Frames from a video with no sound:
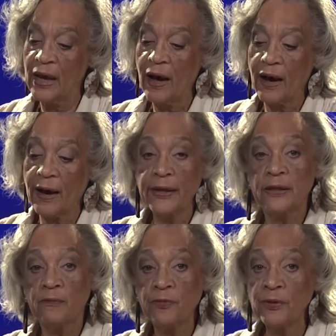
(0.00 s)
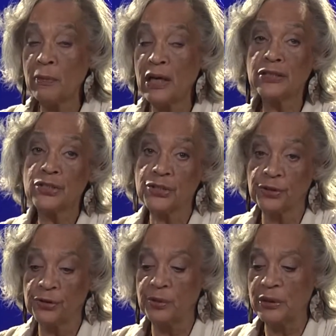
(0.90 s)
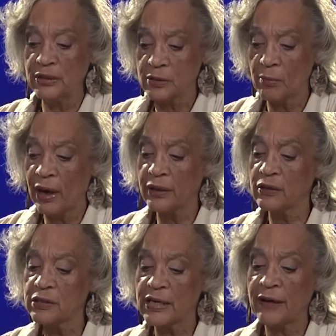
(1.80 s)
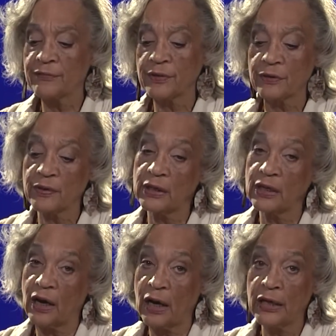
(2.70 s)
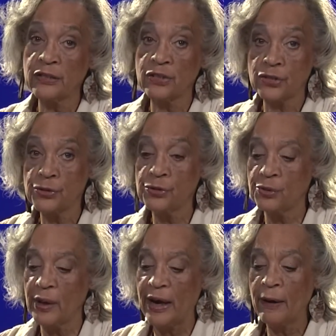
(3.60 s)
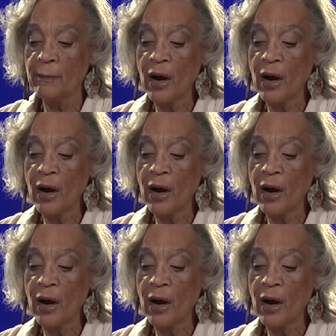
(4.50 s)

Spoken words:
I Am Vermont 2 is modeled after the I Too Am